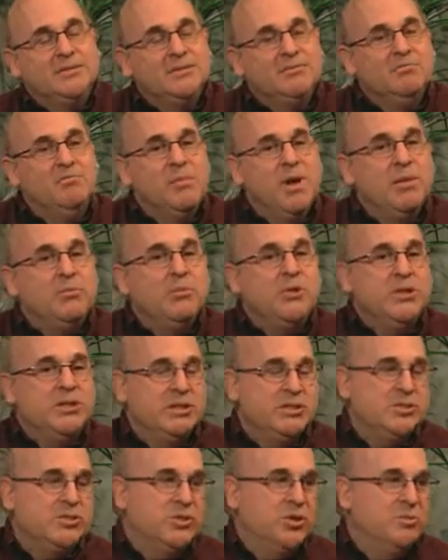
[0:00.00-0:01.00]
memory
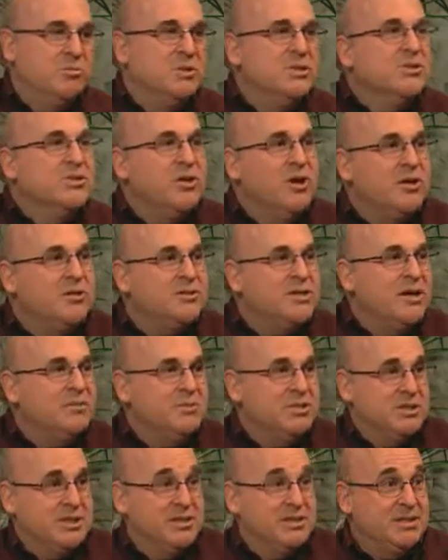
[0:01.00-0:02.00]
disturbance in
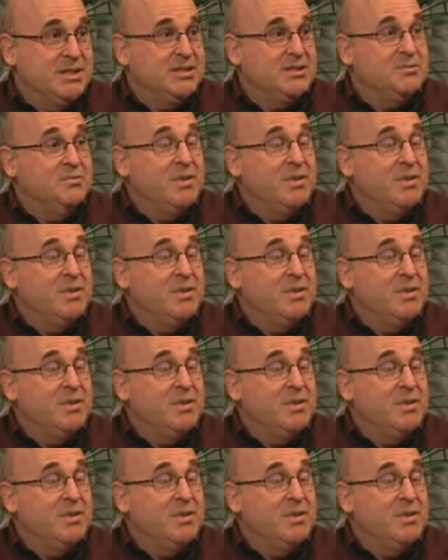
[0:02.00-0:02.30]
Alzheimer's disease